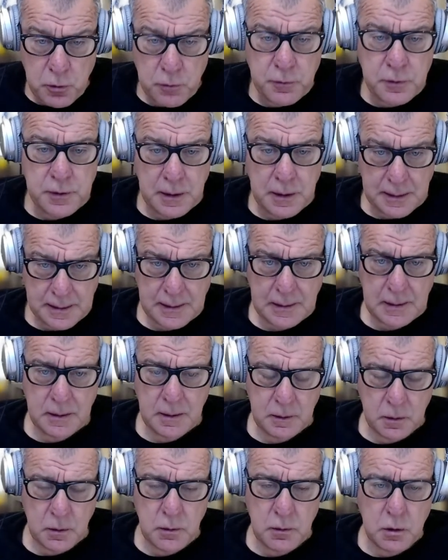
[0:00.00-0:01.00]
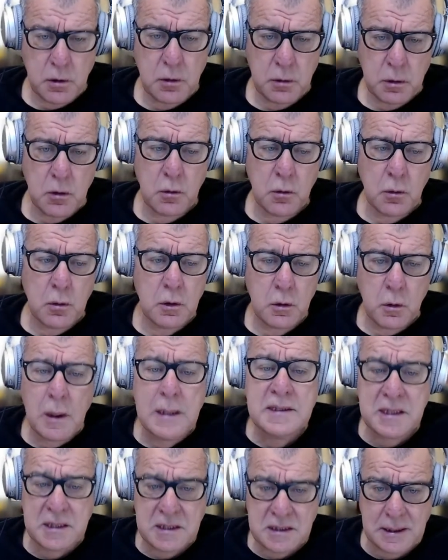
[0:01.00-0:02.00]
the link. You
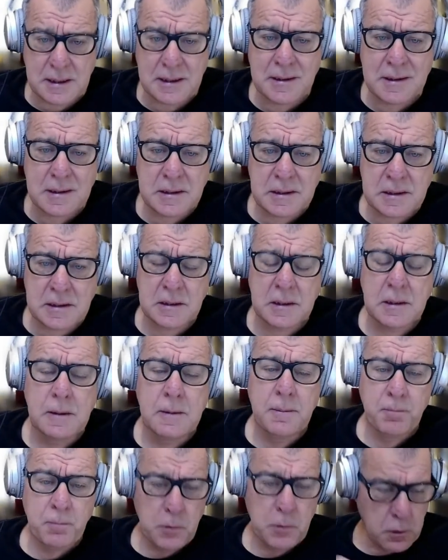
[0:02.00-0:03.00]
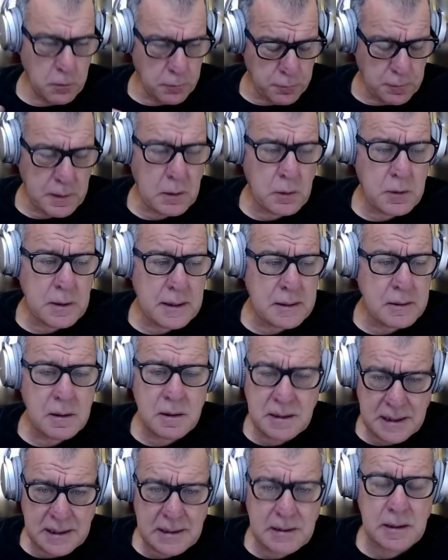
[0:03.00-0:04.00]
as a scientist, you feel that the
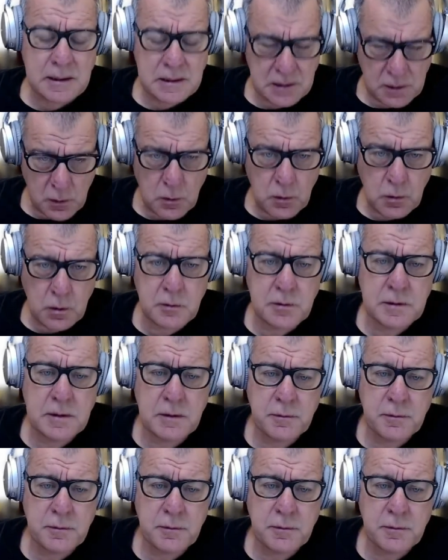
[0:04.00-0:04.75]
data is conclusive?